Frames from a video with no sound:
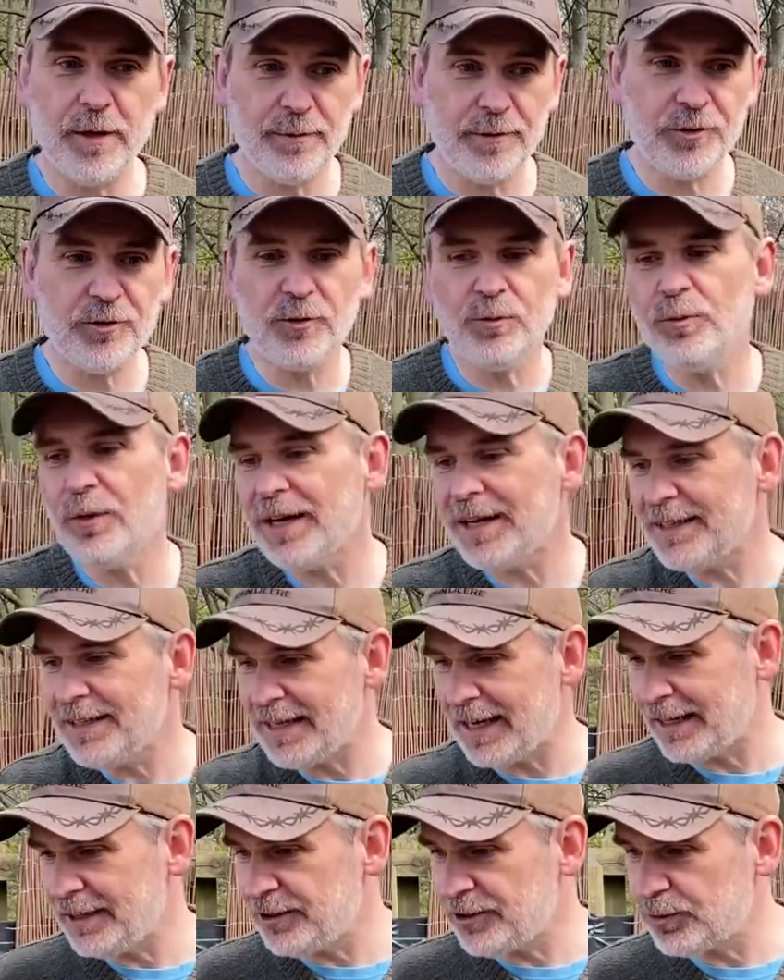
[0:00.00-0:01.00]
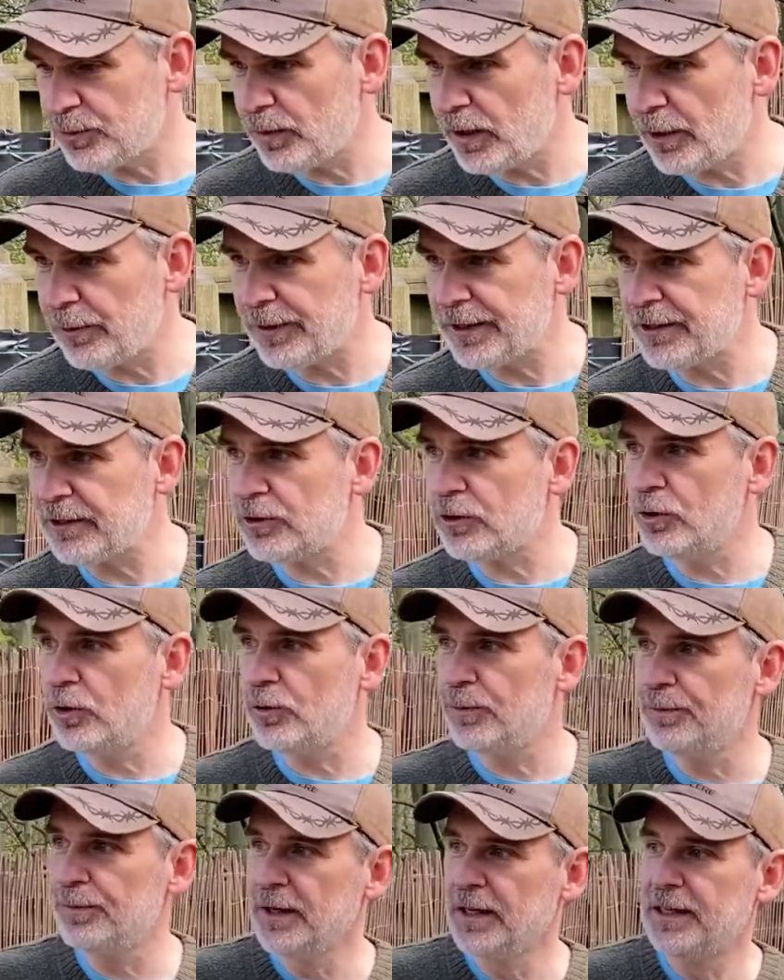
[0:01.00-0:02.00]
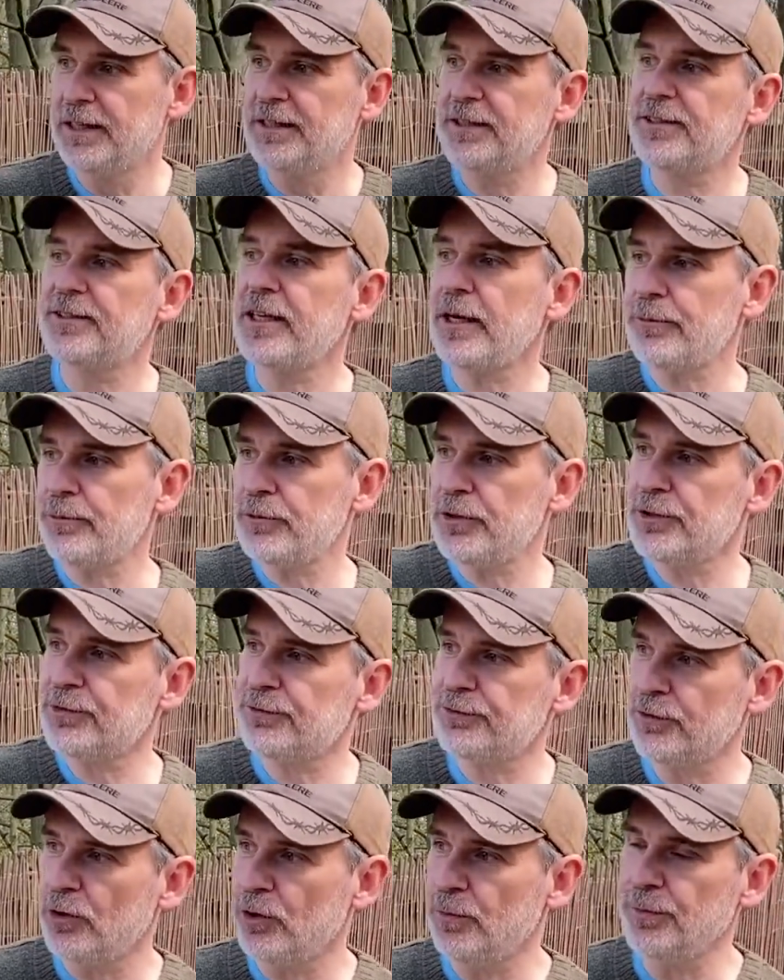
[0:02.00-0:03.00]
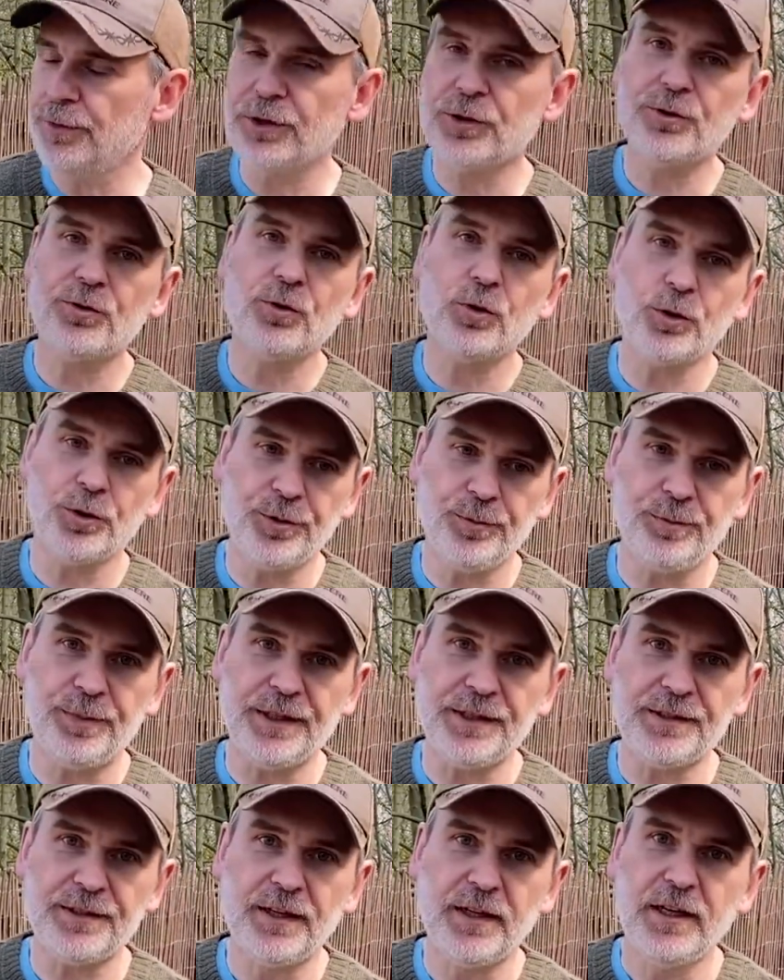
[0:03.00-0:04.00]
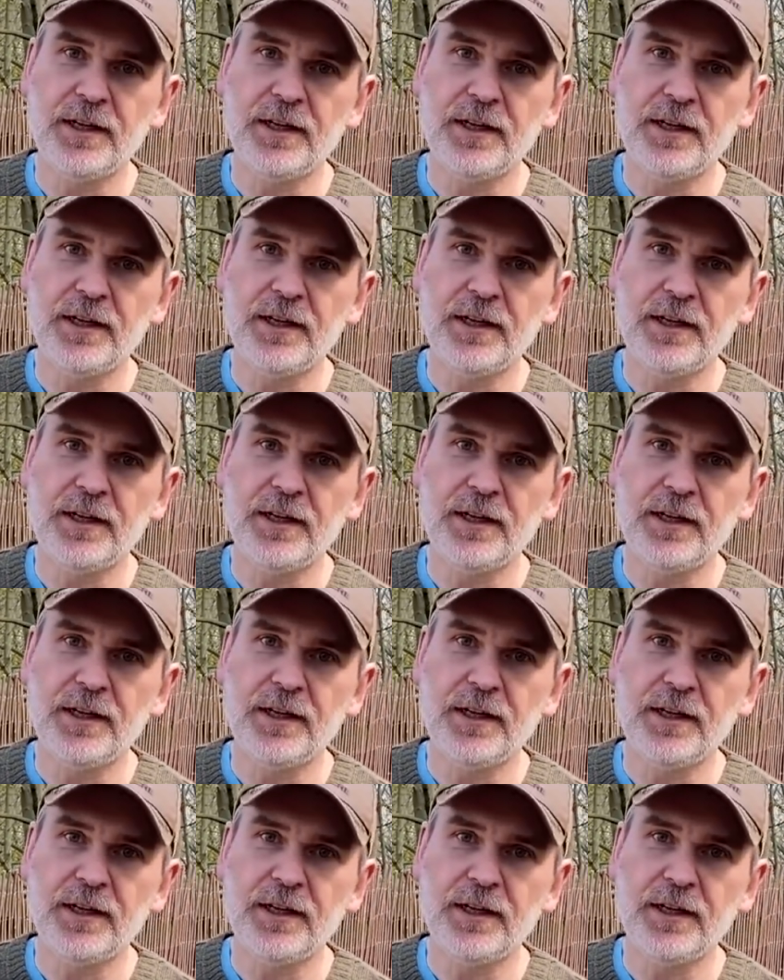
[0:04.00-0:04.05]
somewhere nice where we can come separate from the growing bit.